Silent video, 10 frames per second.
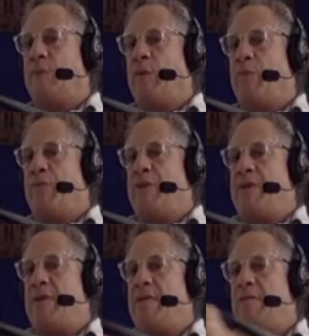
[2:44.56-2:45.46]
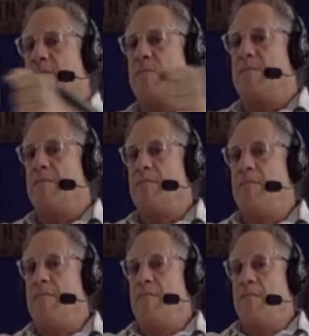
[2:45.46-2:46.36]
Breathe in,
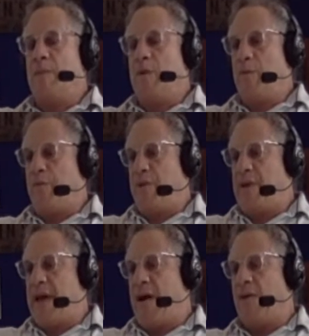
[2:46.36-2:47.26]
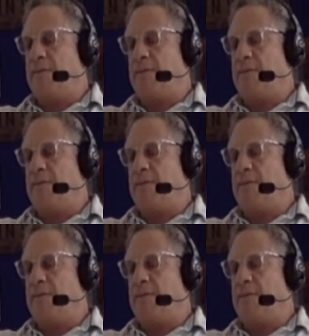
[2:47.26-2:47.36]
breathe out.